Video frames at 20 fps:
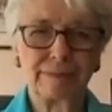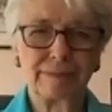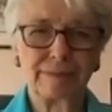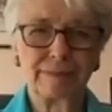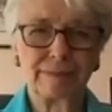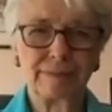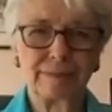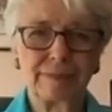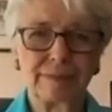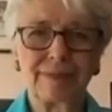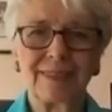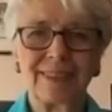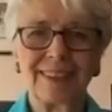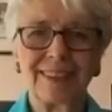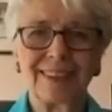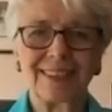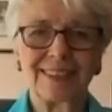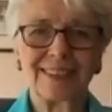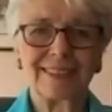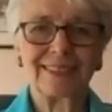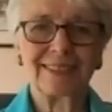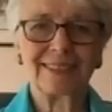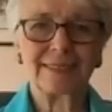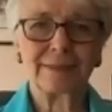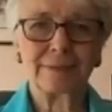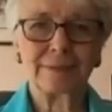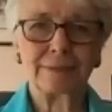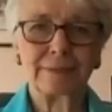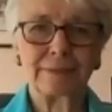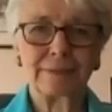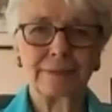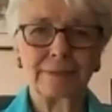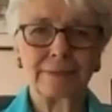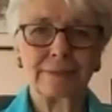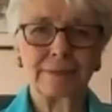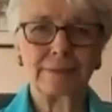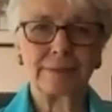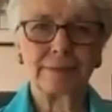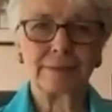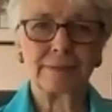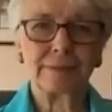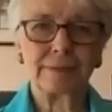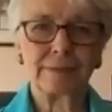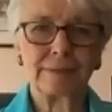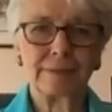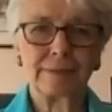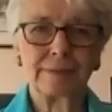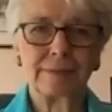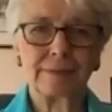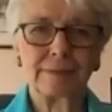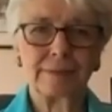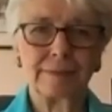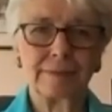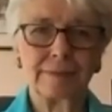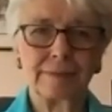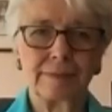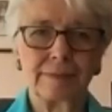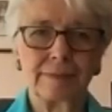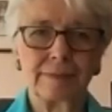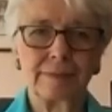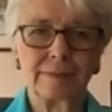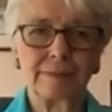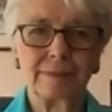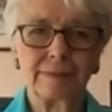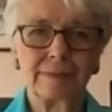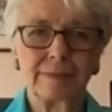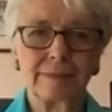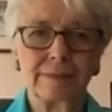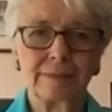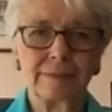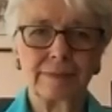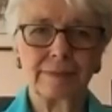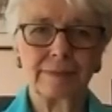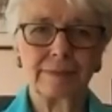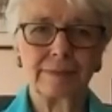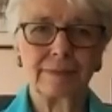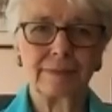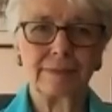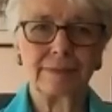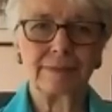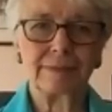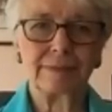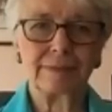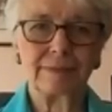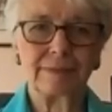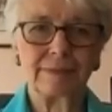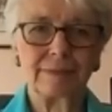[no speech]